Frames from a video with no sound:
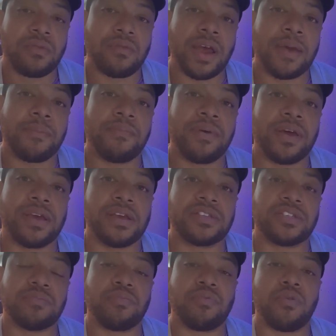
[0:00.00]
right? But
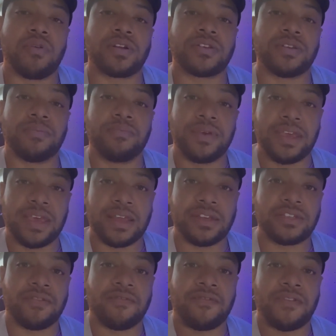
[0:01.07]
it's important to begin
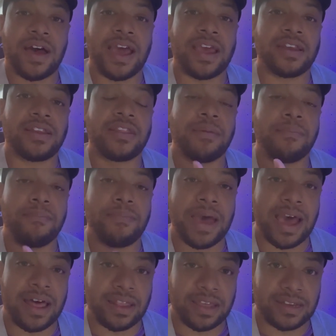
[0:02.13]
to find the
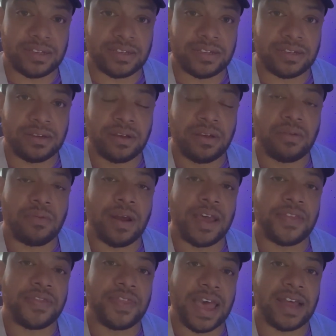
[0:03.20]
balance,
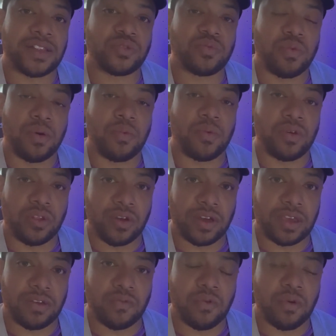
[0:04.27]
right? That's what we're
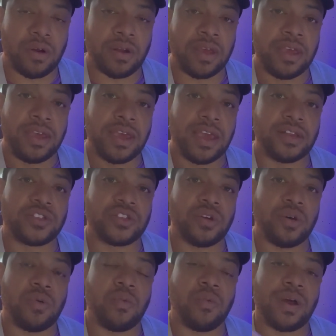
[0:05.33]
looking for. And
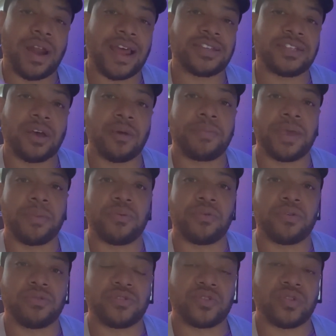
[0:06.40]
so what I tell people
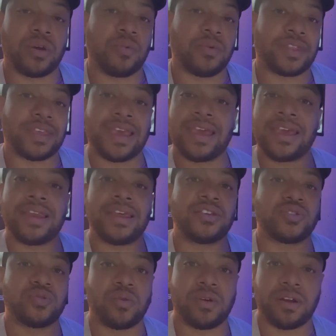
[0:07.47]
who struggle with any
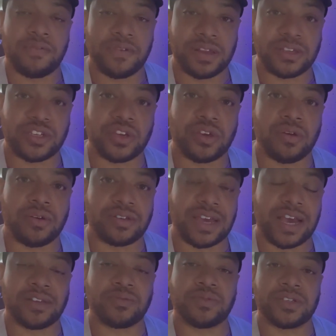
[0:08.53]
sort of insecure
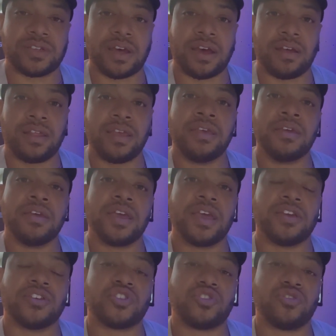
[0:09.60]
attachment style
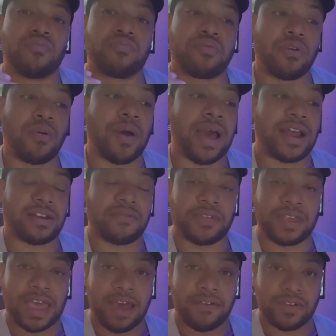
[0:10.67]
is to
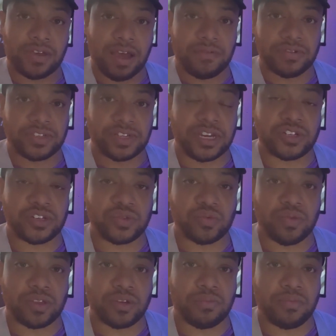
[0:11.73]
proactively have the conversations
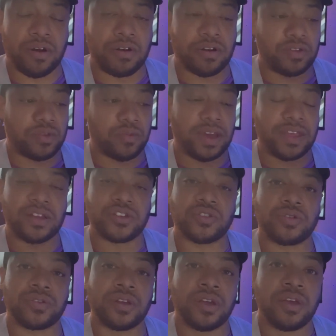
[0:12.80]
with your partner the way that
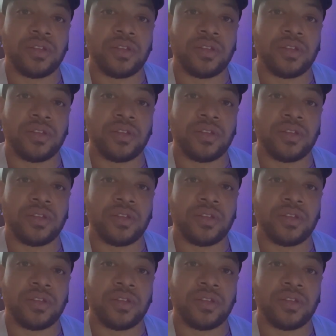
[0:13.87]
you're